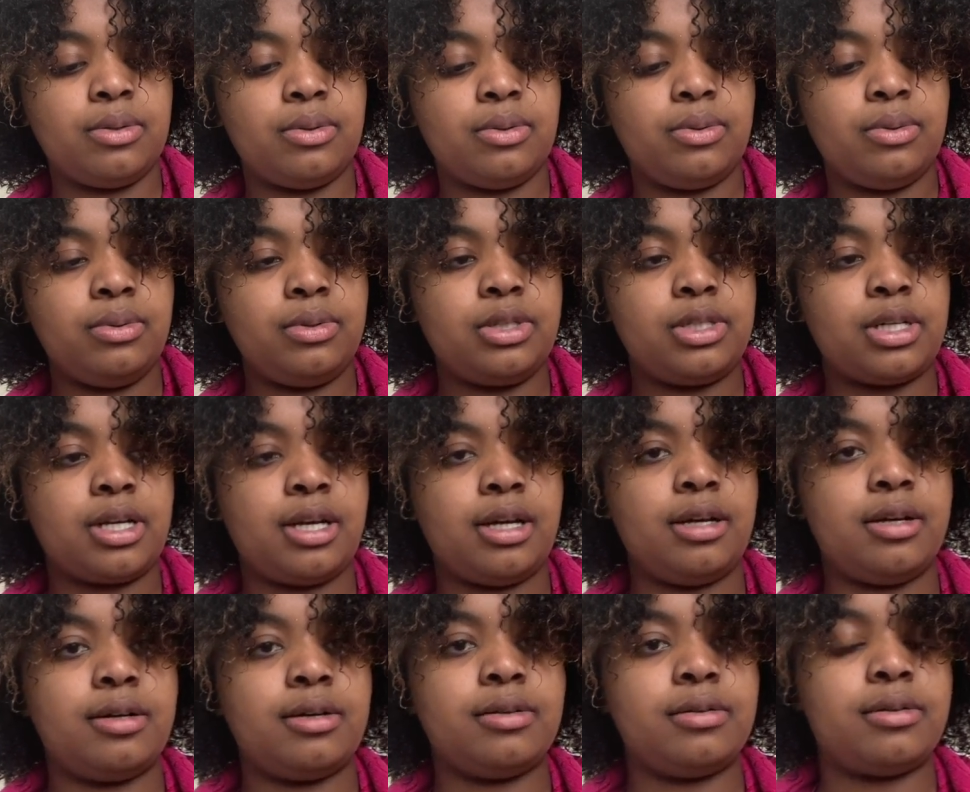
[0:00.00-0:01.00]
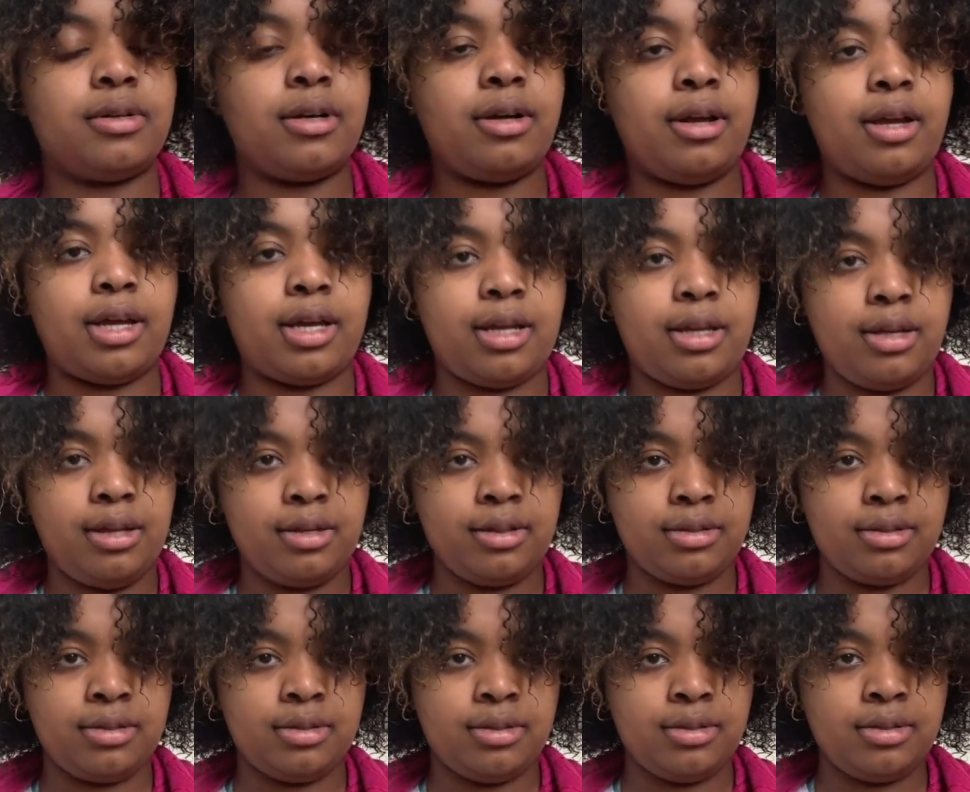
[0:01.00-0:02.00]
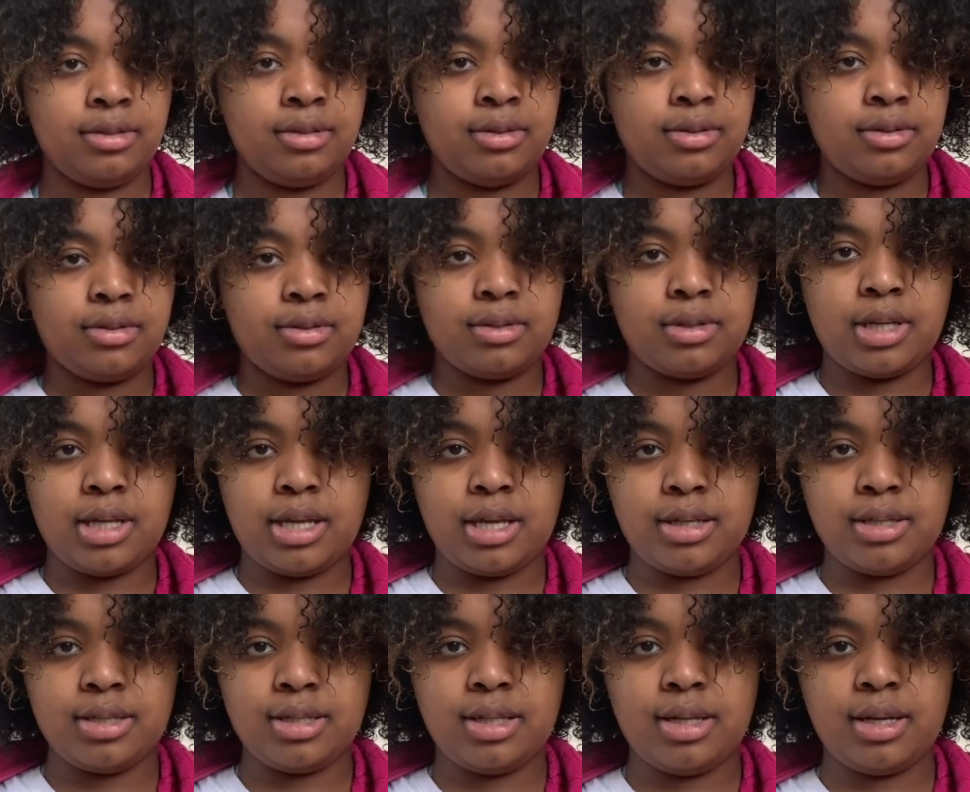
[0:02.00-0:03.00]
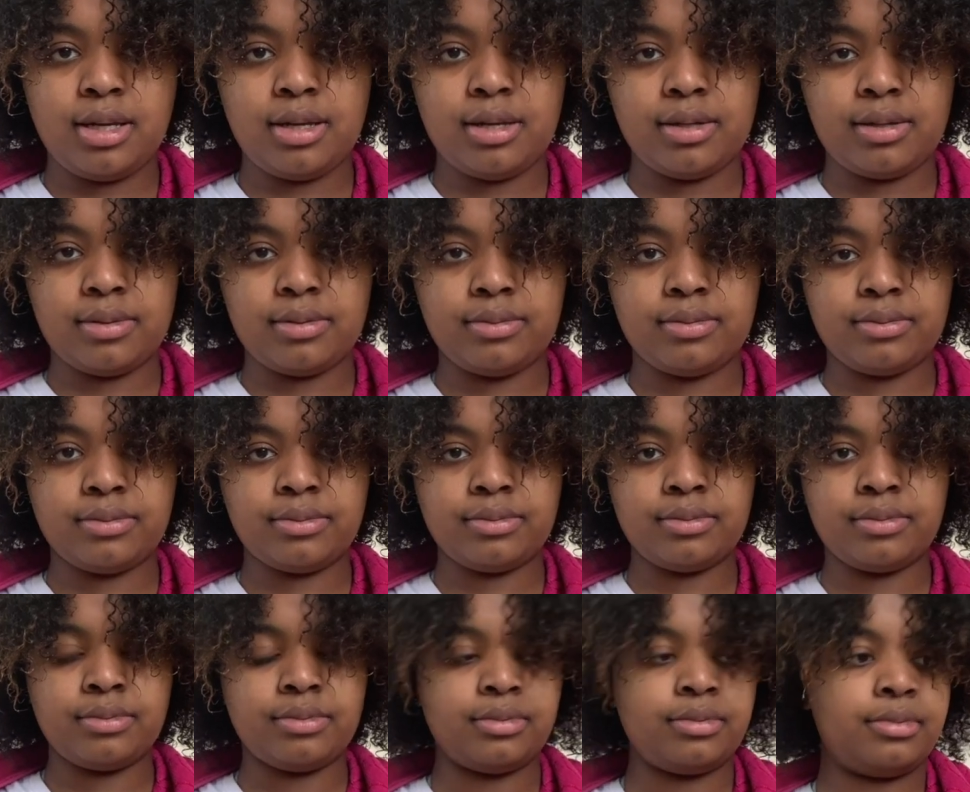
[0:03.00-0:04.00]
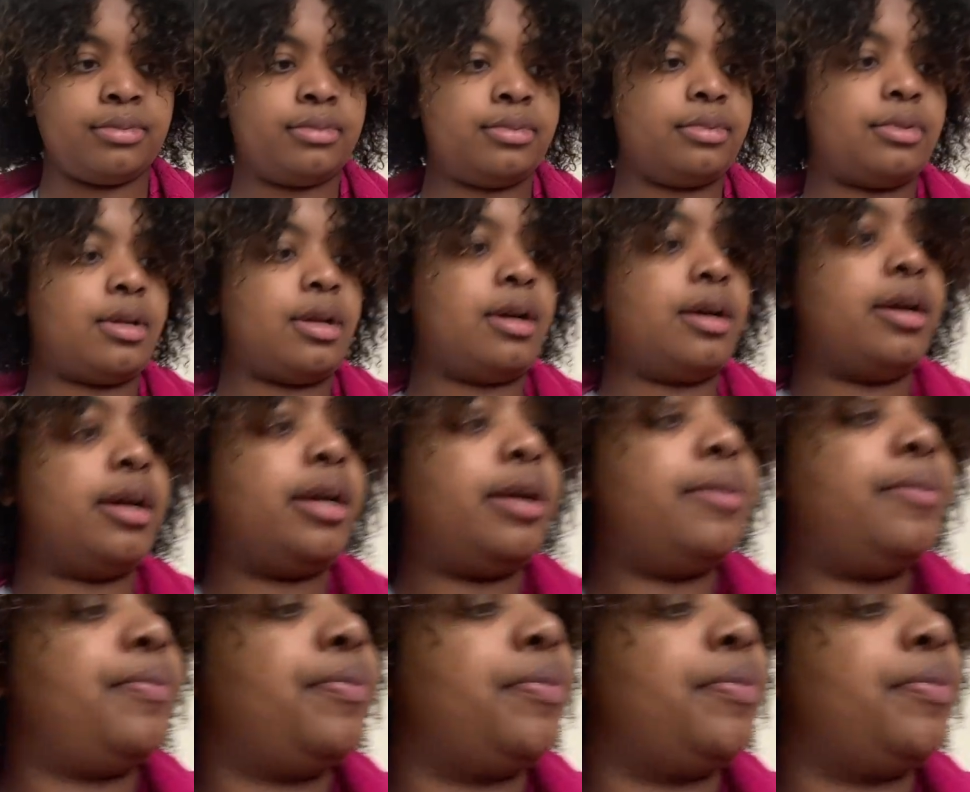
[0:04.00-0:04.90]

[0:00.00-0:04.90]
Ooh, child. Okay. Can y'all see that? All right.